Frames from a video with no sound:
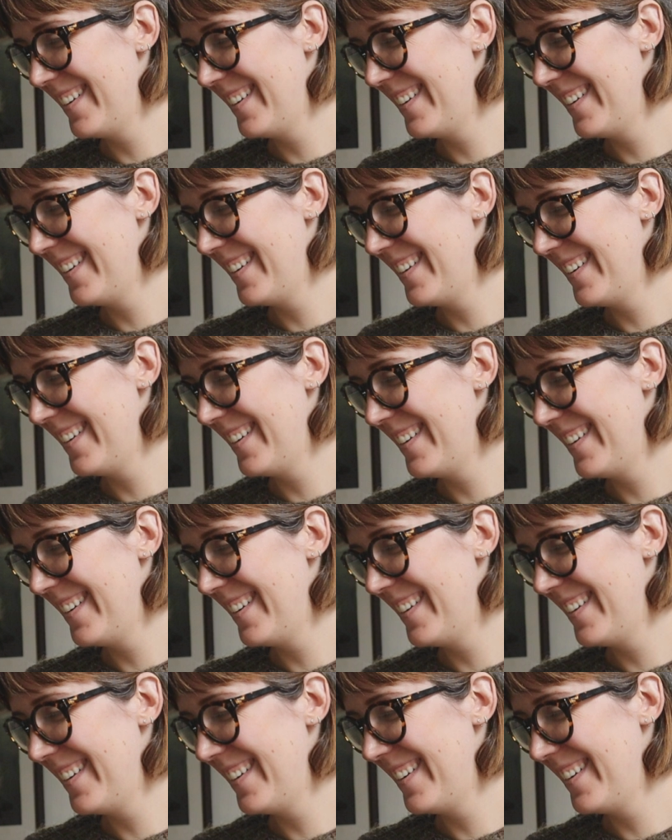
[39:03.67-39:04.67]

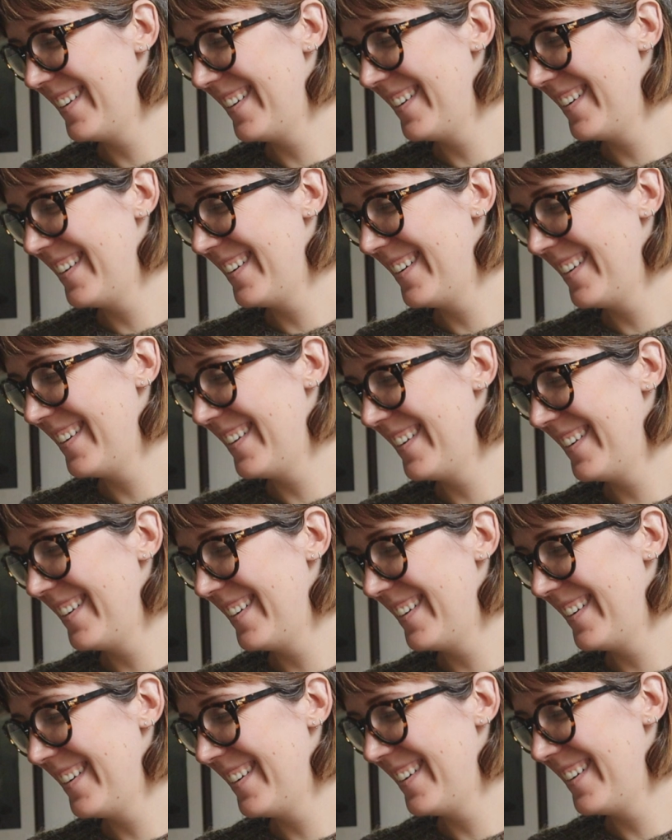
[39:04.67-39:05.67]

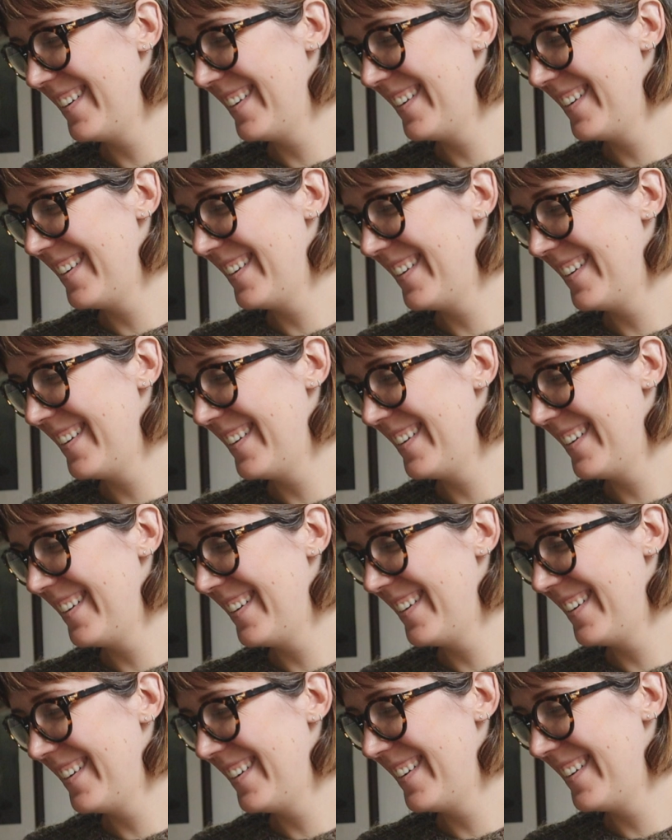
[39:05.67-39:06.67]

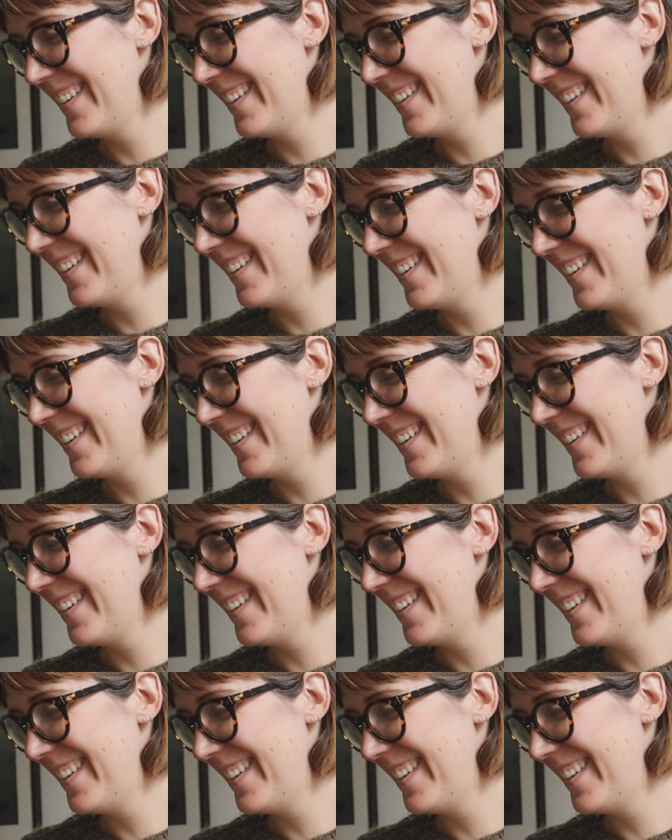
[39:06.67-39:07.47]
(silence)